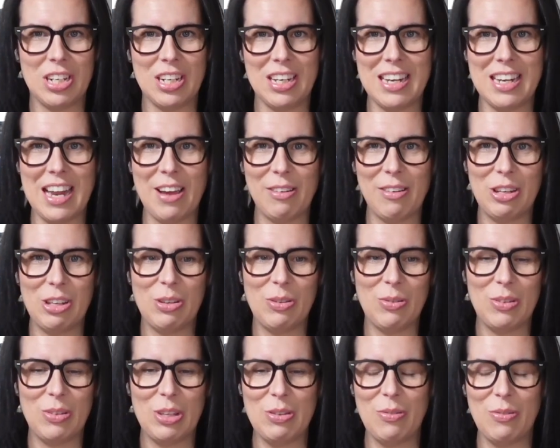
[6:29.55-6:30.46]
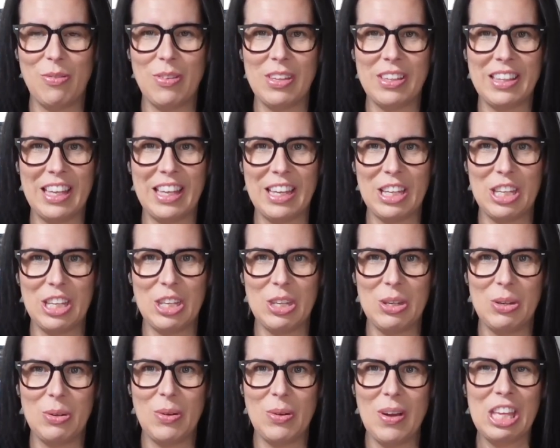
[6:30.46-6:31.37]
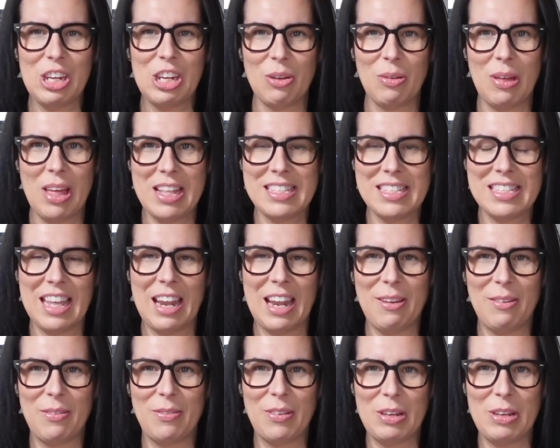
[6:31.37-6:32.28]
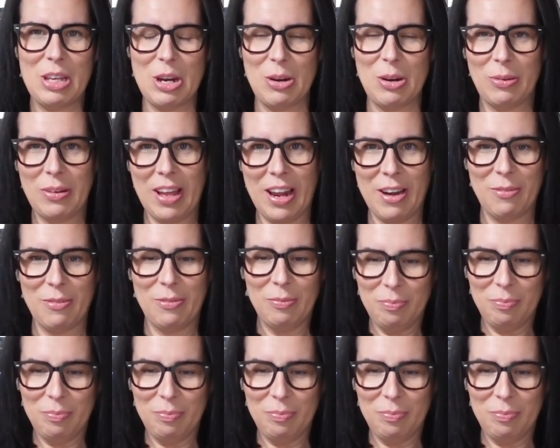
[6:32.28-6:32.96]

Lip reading: And now you feel like instead of, kind of